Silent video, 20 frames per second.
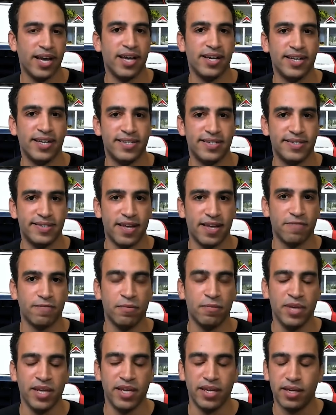I guess it's not for
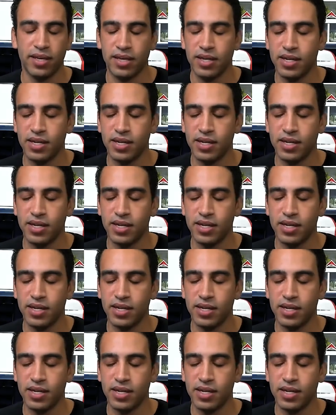me.